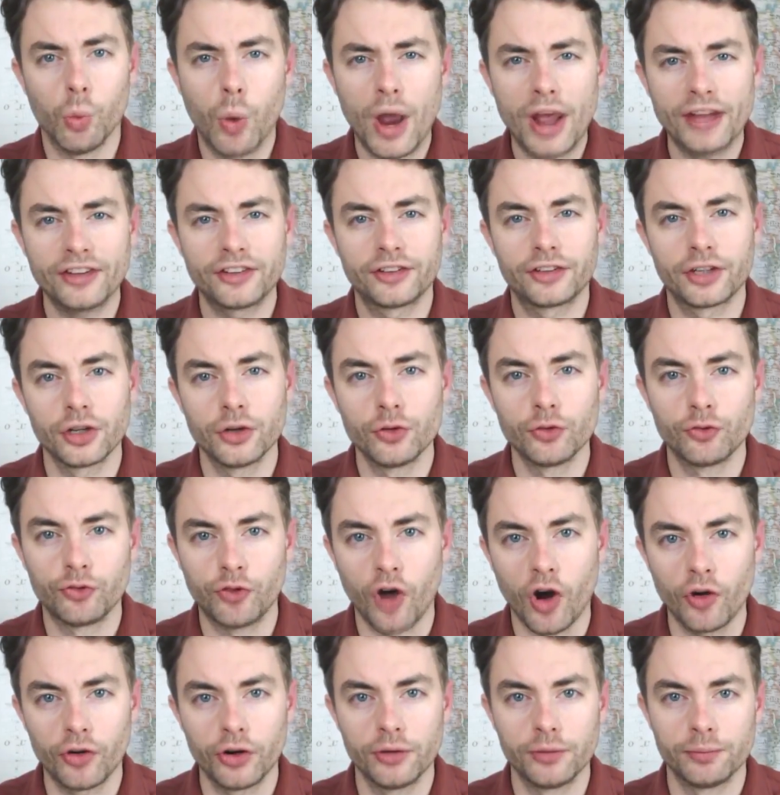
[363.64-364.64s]
Western
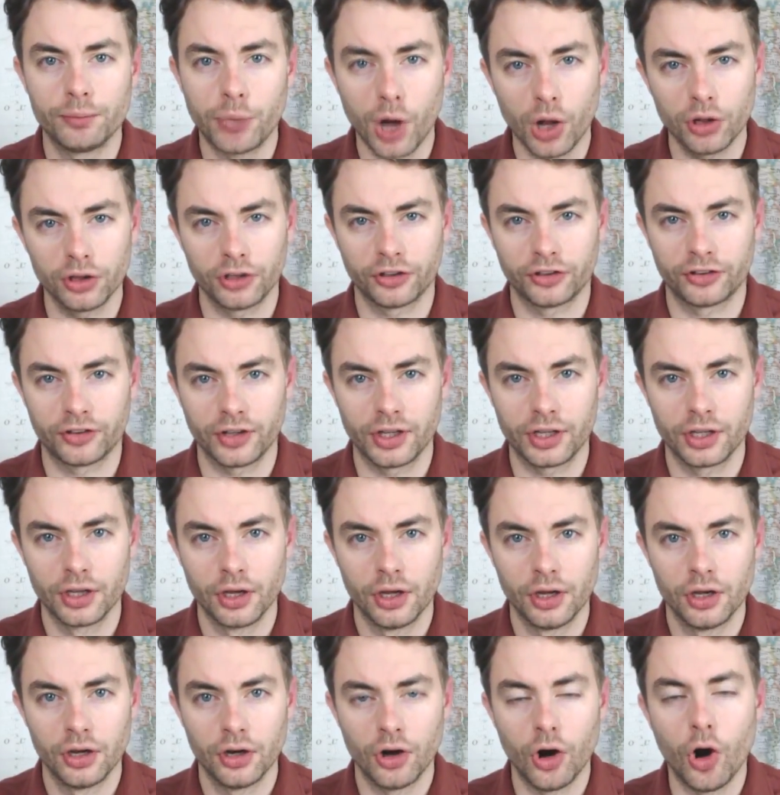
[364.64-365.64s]
foreign
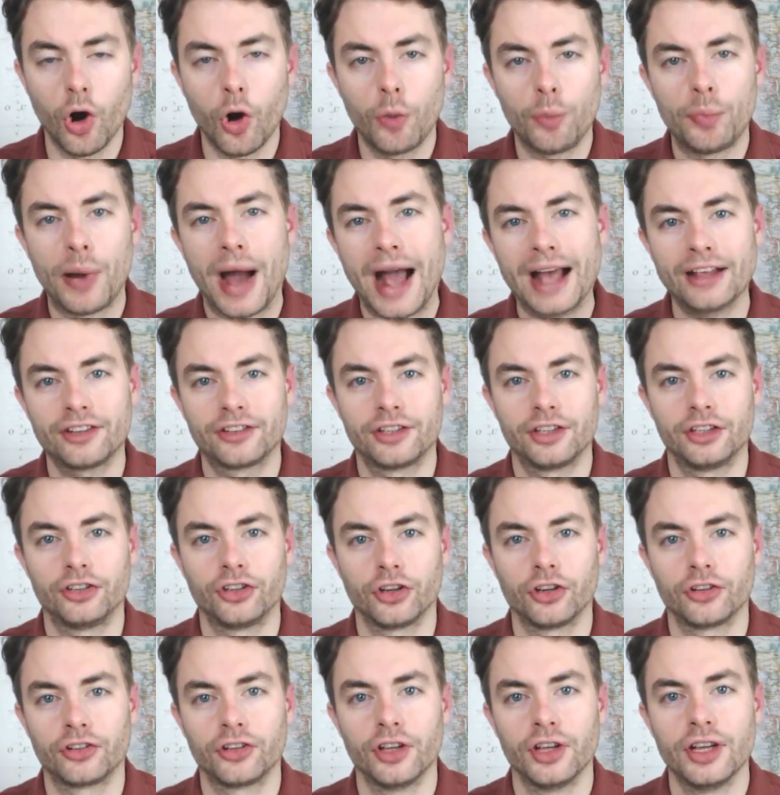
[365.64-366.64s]
policy, or
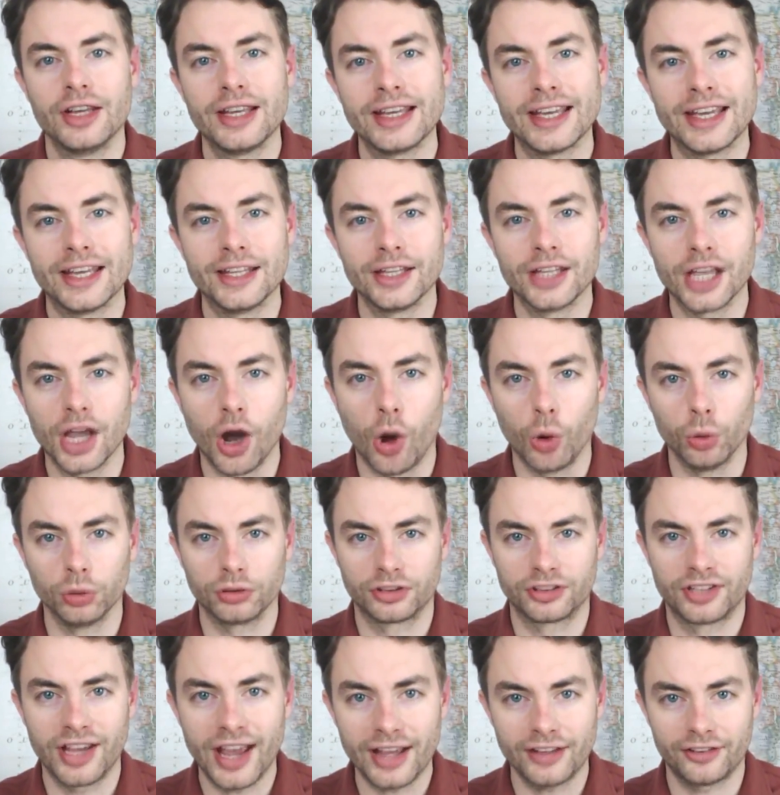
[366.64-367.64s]
passages in the
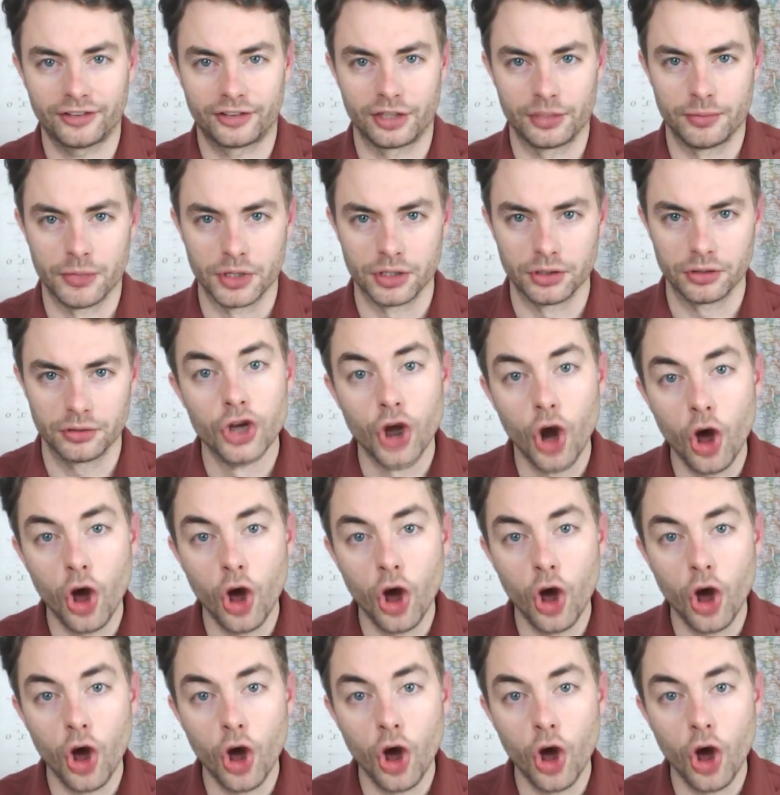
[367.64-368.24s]
Old Testament.